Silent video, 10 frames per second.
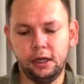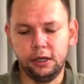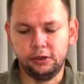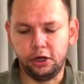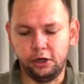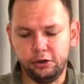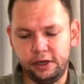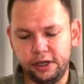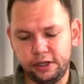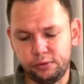So do I
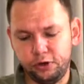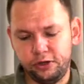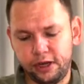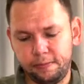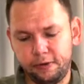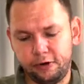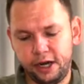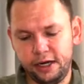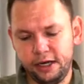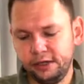think it's worth
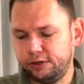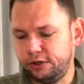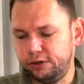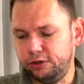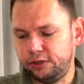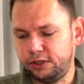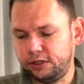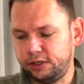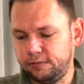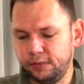upgrading to the new
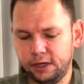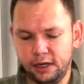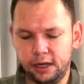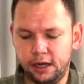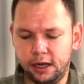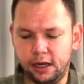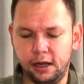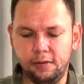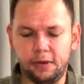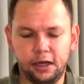system?
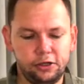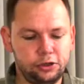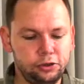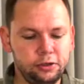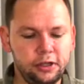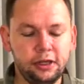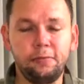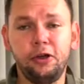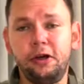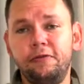I do think
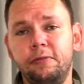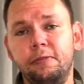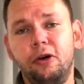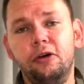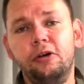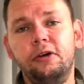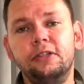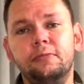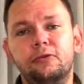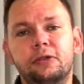purely from the
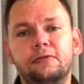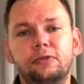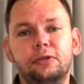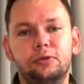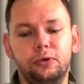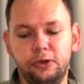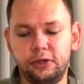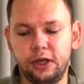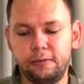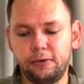polarizer point of view, it's worth
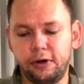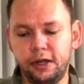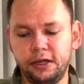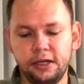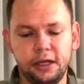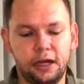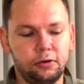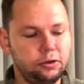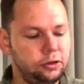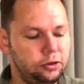the upgrade. I
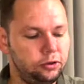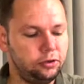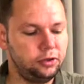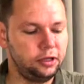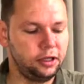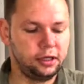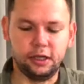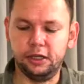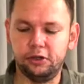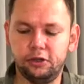also do think
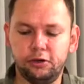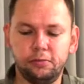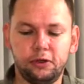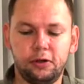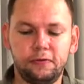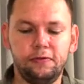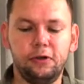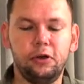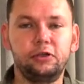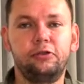in terms of if you
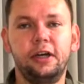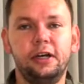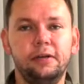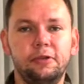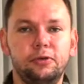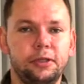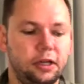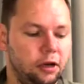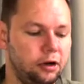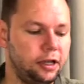are struggling between the
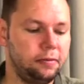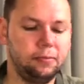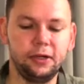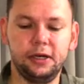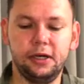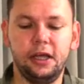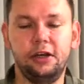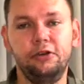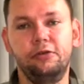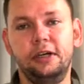locking pin and
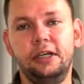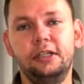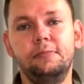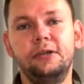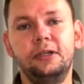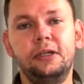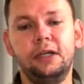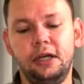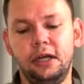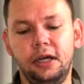your release pin,
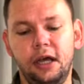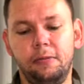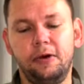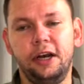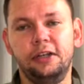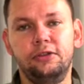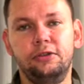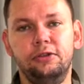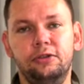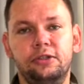upgrading to the
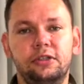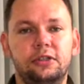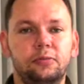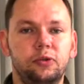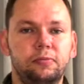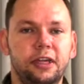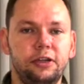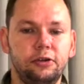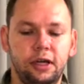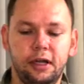new system will make
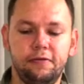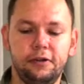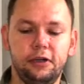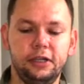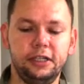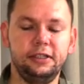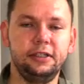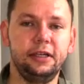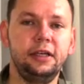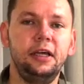your life a lot
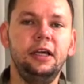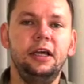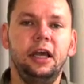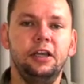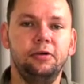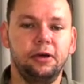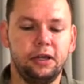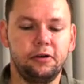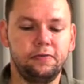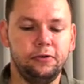easier, and you won't get
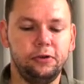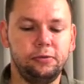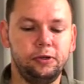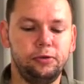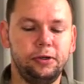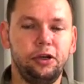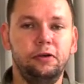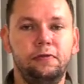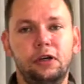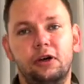confused between
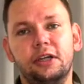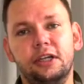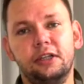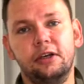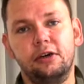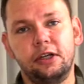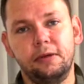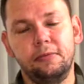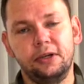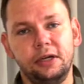overlocking the locking
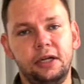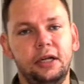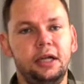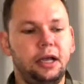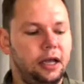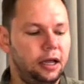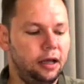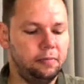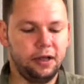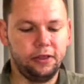pin
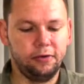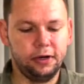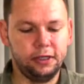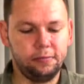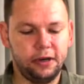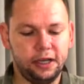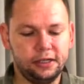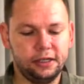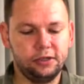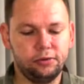and the release plate,
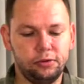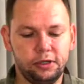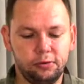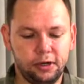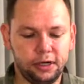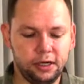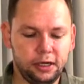and it's all in one.